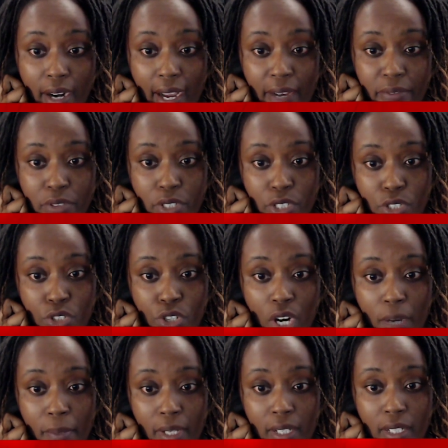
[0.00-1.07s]
after
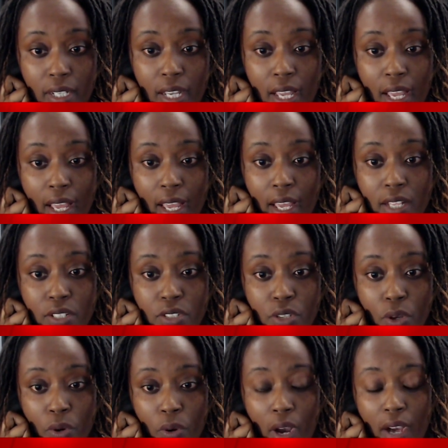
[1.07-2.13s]
trauma. And
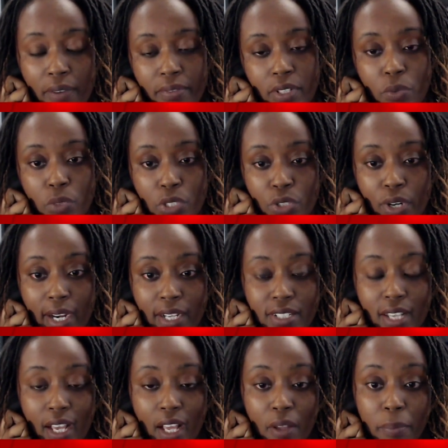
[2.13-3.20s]
so often we're trying
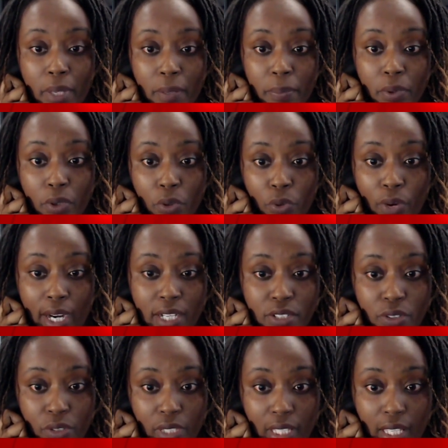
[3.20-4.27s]
to help people
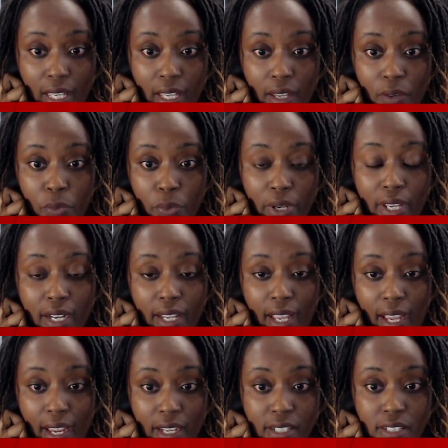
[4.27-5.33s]
gradually
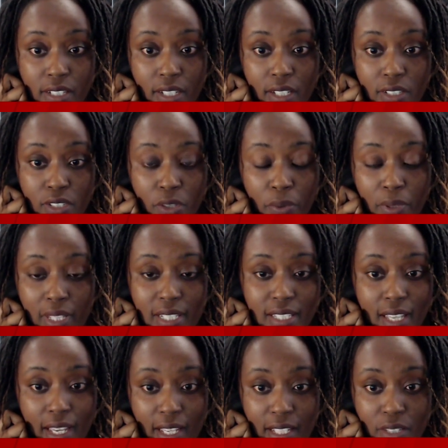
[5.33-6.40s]
re-engage. And so in this
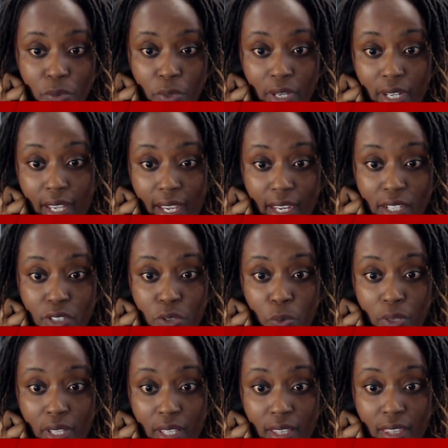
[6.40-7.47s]
case, re-engage
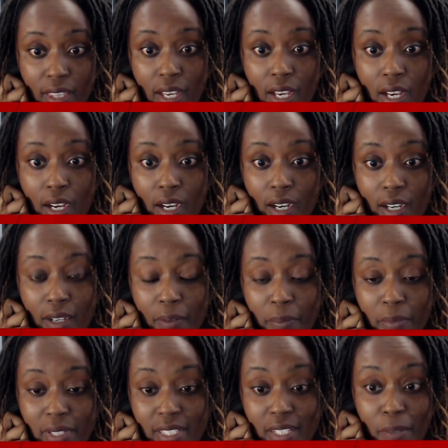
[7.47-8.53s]
with
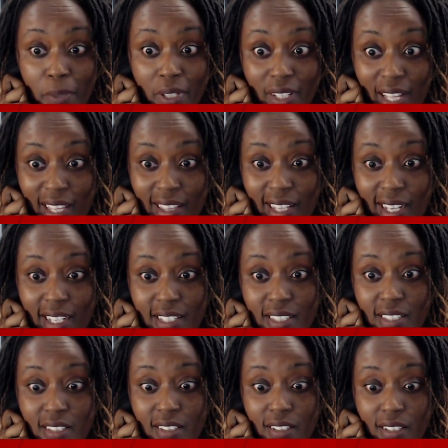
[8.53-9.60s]
stimuli
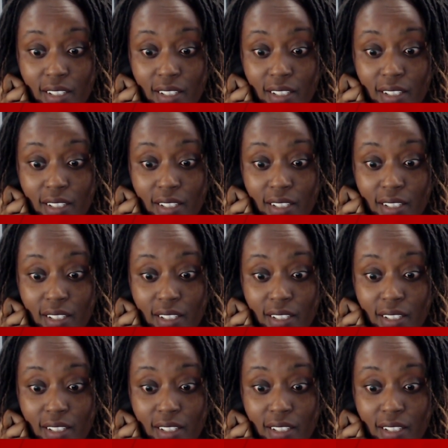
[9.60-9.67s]
that's